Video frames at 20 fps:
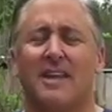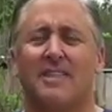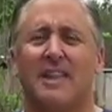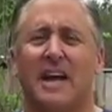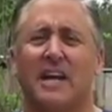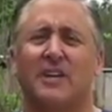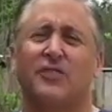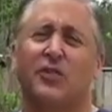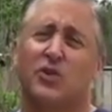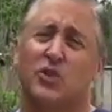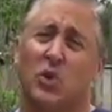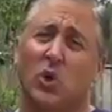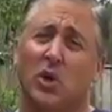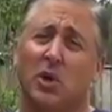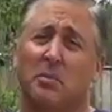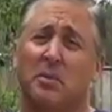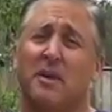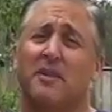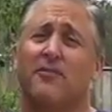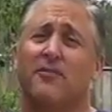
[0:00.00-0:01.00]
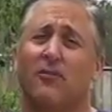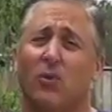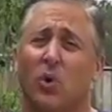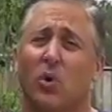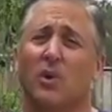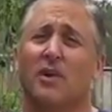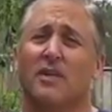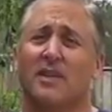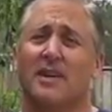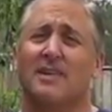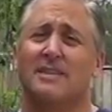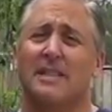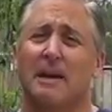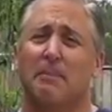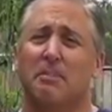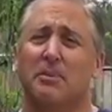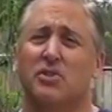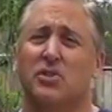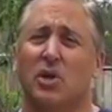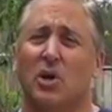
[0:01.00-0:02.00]
Thanks for joining me for this
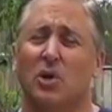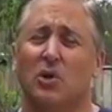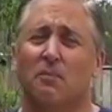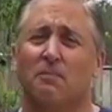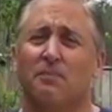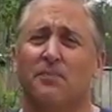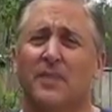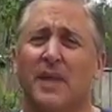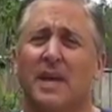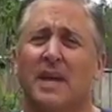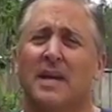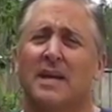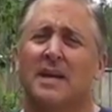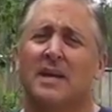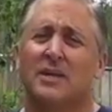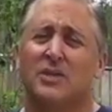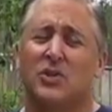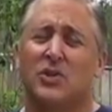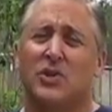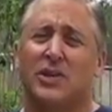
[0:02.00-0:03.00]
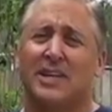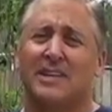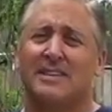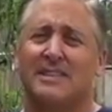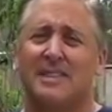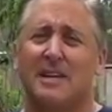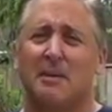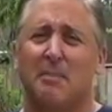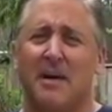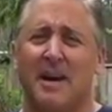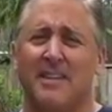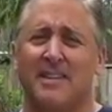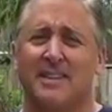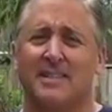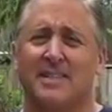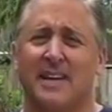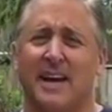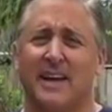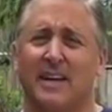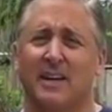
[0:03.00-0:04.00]
episode. So you can see by the
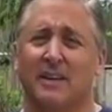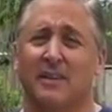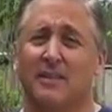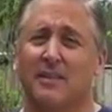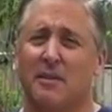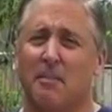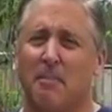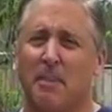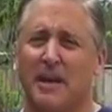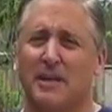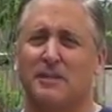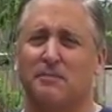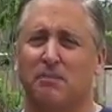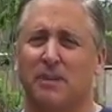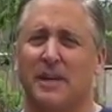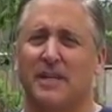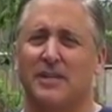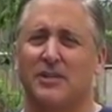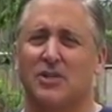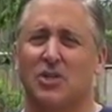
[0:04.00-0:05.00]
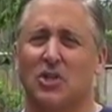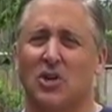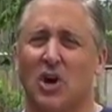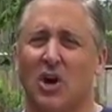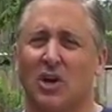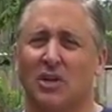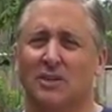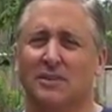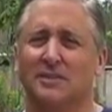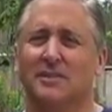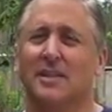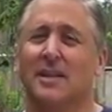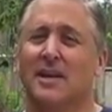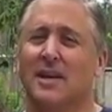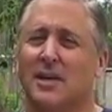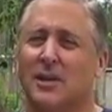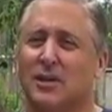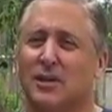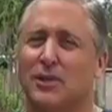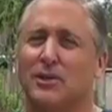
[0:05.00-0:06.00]
title, The Best Place to Garden,
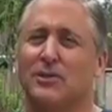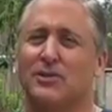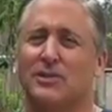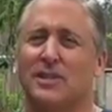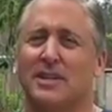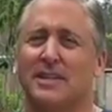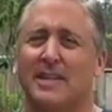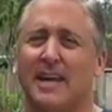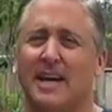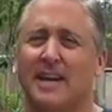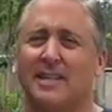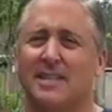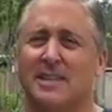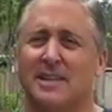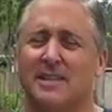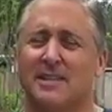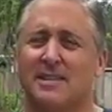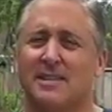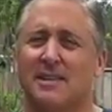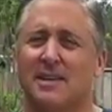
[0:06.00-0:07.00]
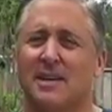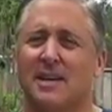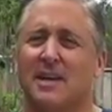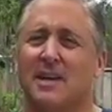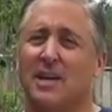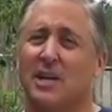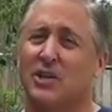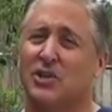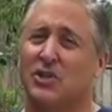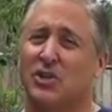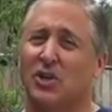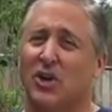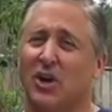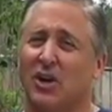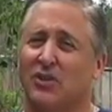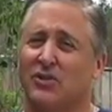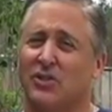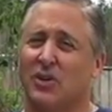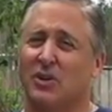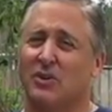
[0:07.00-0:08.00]
Houston, Texas. It should
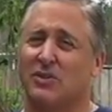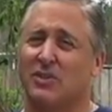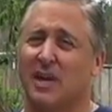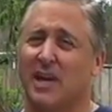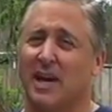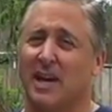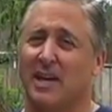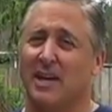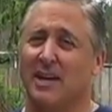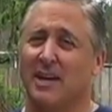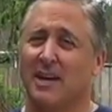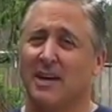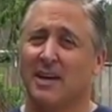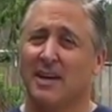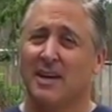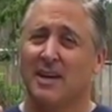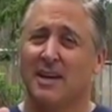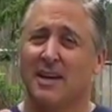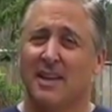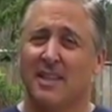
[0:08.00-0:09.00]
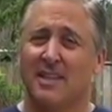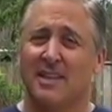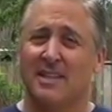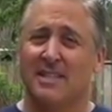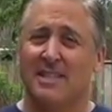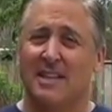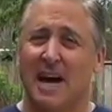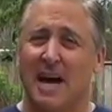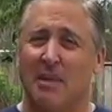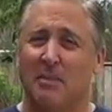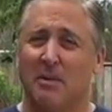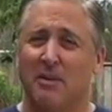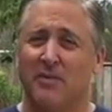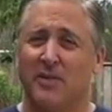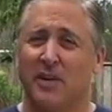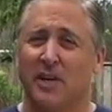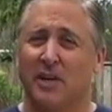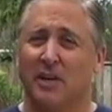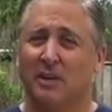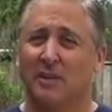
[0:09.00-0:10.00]
also say, this time of
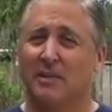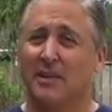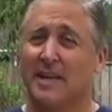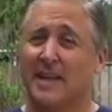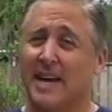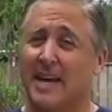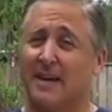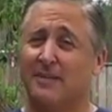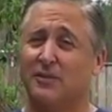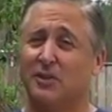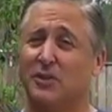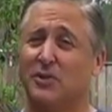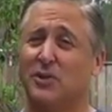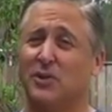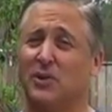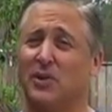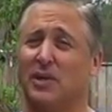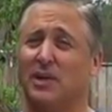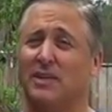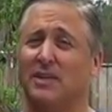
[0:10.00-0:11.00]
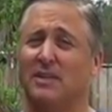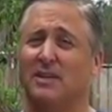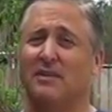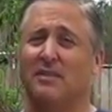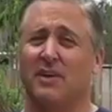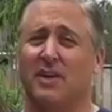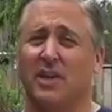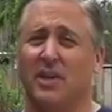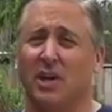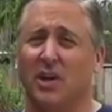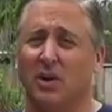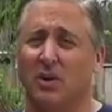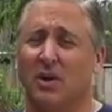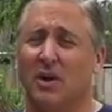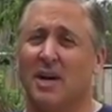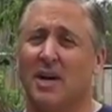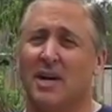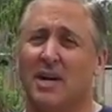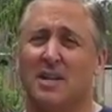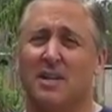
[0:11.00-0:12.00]
year. Now you have to tune into the video
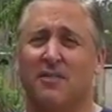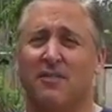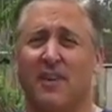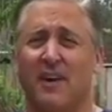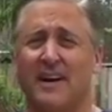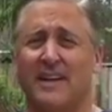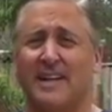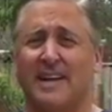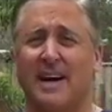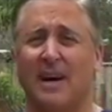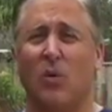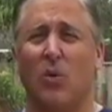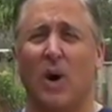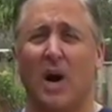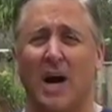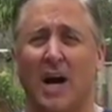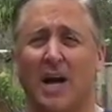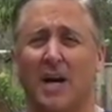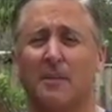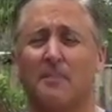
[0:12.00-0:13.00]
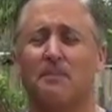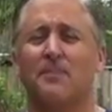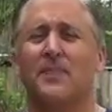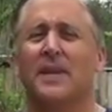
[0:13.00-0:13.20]
to find out why.